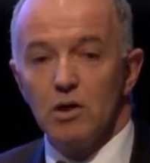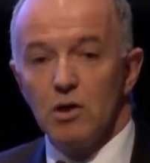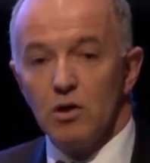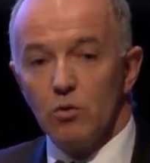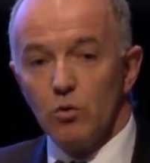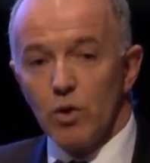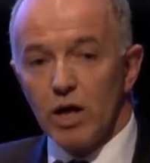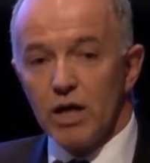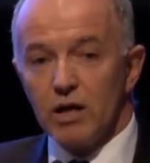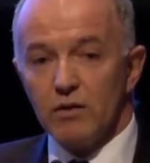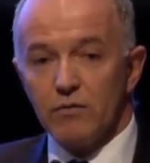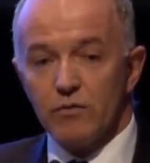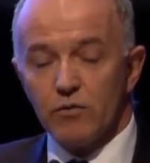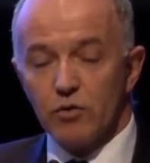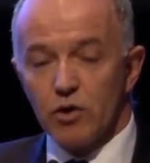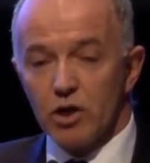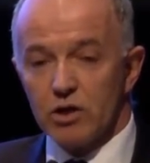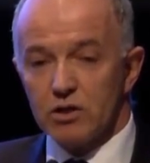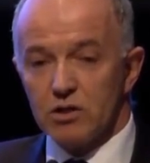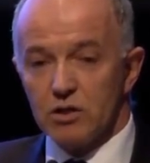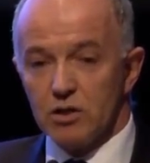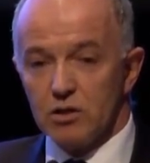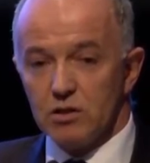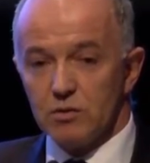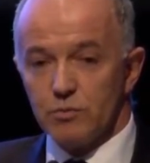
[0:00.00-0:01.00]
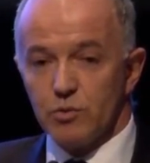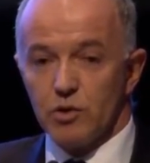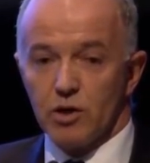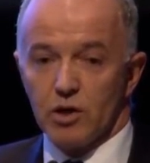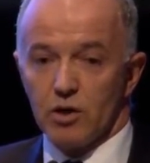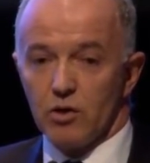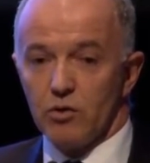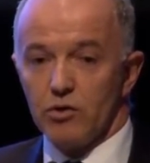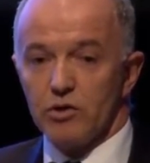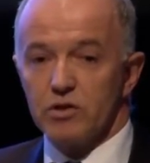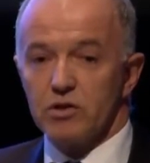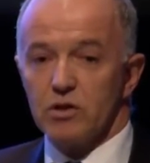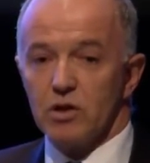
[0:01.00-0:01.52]
waiting for IT to
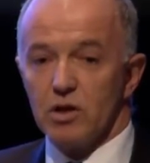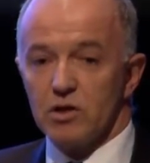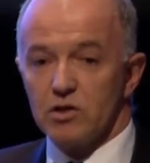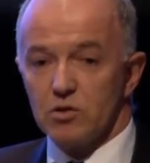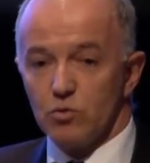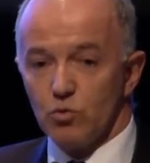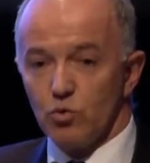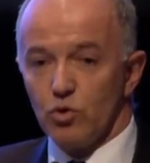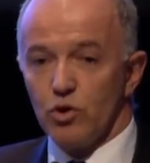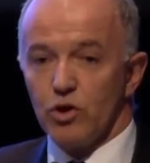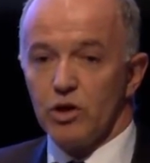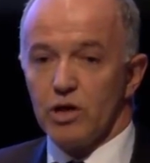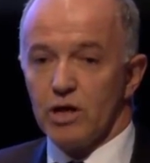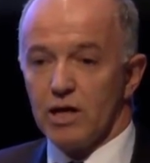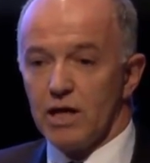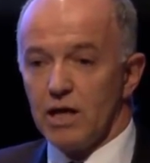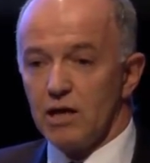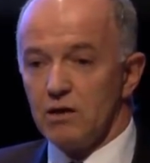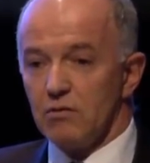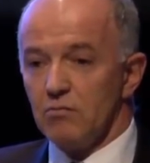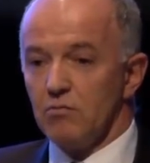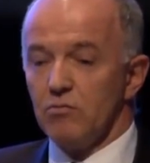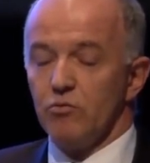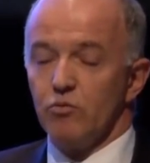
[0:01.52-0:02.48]
prioritise it, work it out,